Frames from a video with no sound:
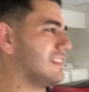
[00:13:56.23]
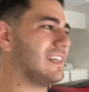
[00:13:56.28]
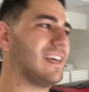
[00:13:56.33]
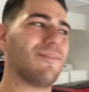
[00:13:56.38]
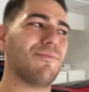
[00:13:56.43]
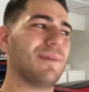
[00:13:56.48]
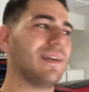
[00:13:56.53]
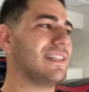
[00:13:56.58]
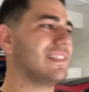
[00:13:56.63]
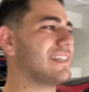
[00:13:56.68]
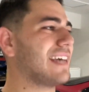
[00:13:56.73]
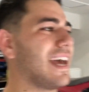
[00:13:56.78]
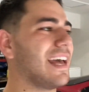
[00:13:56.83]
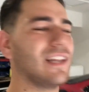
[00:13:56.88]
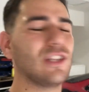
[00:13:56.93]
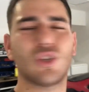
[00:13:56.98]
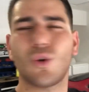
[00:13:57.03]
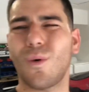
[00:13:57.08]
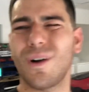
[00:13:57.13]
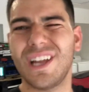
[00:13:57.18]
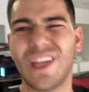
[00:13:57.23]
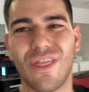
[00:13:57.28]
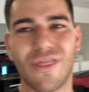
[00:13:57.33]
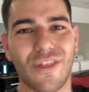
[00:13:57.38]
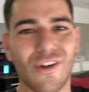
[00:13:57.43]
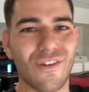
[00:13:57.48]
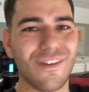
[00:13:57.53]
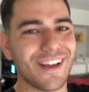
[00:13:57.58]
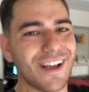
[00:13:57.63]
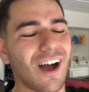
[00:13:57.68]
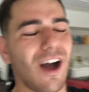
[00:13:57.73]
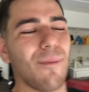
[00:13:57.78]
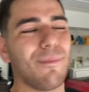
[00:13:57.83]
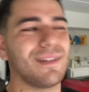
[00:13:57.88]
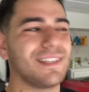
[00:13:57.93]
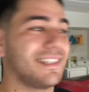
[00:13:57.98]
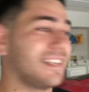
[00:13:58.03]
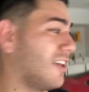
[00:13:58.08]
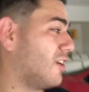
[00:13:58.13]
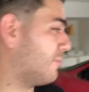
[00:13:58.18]
Give me 10, 20, 30
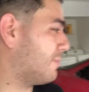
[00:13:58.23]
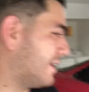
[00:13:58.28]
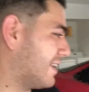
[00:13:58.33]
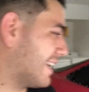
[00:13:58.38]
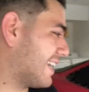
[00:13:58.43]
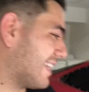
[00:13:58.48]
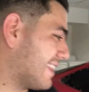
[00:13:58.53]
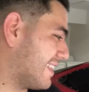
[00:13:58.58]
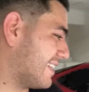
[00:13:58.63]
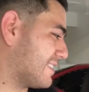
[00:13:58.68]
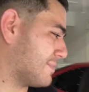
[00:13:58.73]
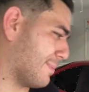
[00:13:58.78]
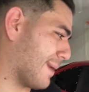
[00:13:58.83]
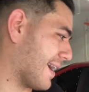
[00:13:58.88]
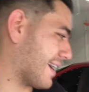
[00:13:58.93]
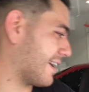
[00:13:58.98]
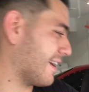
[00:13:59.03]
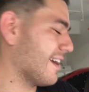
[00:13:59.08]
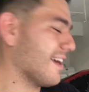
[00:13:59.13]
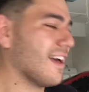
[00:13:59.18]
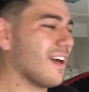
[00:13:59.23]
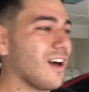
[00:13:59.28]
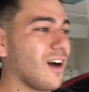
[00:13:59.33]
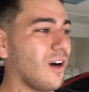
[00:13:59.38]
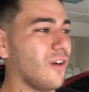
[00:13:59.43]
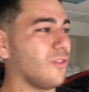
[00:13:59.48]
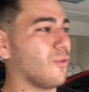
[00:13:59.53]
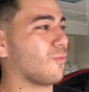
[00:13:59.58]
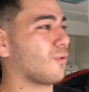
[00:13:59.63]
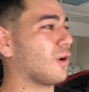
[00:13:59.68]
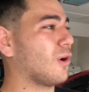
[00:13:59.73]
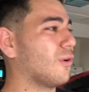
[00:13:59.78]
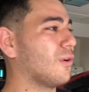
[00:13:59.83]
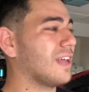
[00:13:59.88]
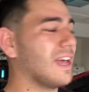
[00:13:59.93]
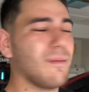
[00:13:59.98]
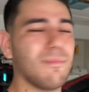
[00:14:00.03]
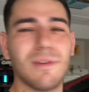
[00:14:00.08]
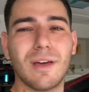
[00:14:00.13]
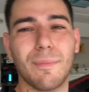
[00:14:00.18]
comments telling me to get this back on the road.
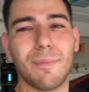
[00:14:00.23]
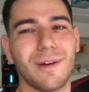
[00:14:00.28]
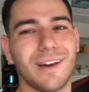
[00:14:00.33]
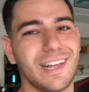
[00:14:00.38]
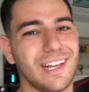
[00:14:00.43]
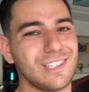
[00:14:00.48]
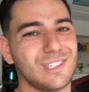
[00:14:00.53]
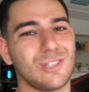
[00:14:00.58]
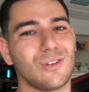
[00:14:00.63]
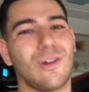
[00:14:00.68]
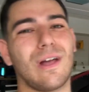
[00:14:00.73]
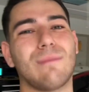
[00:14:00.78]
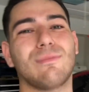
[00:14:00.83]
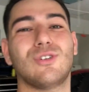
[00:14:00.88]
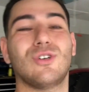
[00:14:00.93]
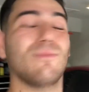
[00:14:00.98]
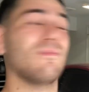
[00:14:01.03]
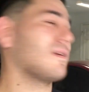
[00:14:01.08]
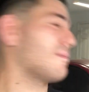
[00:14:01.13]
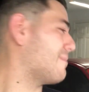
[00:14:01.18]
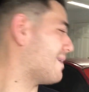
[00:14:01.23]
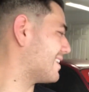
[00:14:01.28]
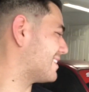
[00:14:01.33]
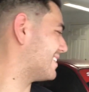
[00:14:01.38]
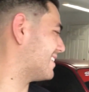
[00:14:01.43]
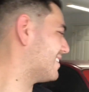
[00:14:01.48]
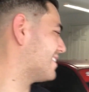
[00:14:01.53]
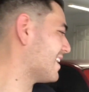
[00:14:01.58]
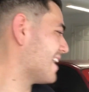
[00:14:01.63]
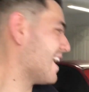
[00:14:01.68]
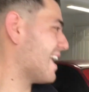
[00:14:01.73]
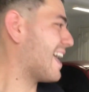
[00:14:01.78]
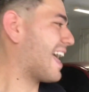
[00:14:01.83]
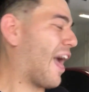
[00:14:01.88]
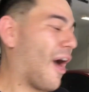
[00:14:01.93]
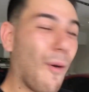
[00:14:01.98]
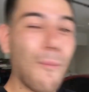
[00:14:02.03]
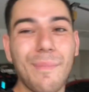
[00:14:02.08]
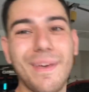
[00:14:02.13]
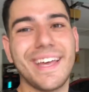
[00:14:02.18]
Hit me up on Instagram, shoot me a message,
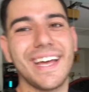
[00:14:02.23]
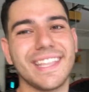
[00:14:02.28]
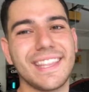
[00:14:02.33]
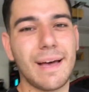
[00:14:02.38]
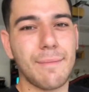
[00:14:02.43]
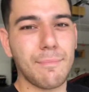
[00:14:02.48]
help me get that